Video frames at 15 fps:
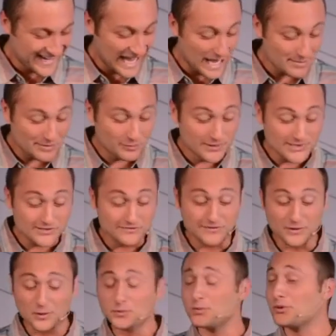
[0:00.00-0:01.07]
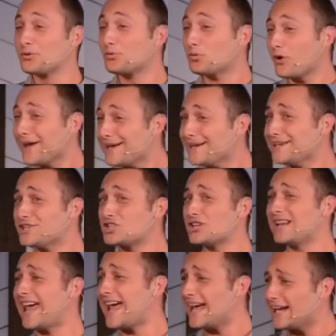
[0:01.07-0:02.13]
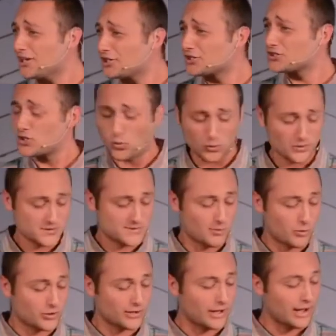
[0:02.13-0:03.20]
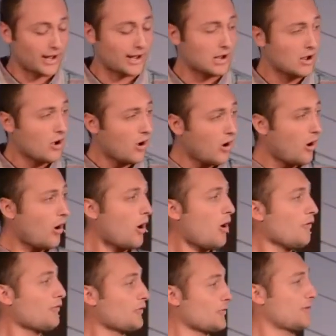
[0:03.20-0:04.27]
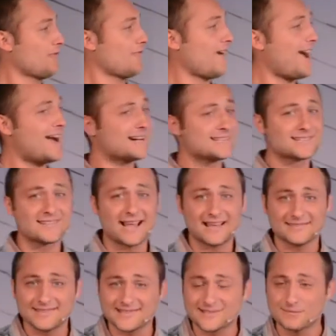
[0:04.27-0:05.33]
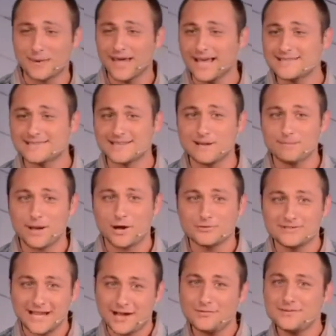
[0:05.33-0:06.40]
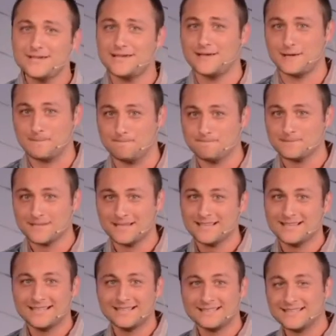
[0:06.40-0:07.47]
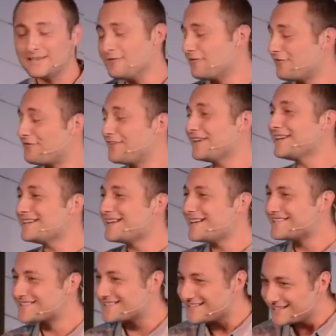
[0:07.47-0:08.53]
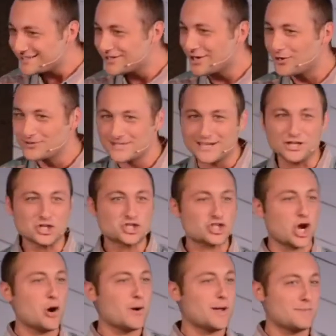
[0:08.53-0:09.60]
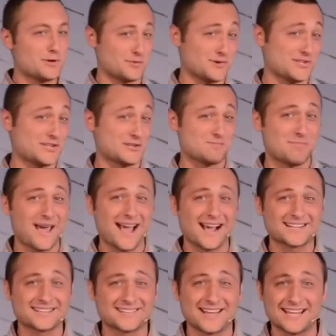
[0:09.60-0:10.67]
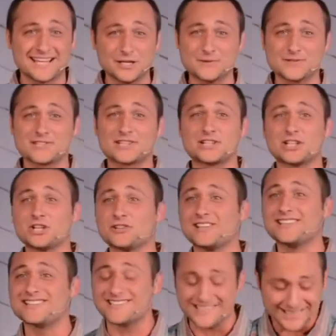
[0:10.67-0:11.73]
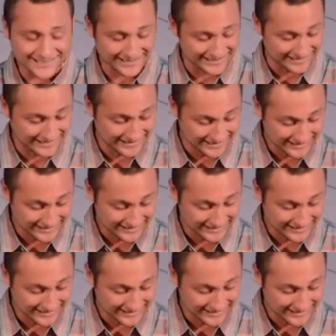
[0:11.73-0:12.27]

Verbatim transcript: Haman was filled with rage and anger towards Mordecai, all for the fact that this man didn't bow down to him didn't feed his ego, didn't show him the respect that he was clearly seeking.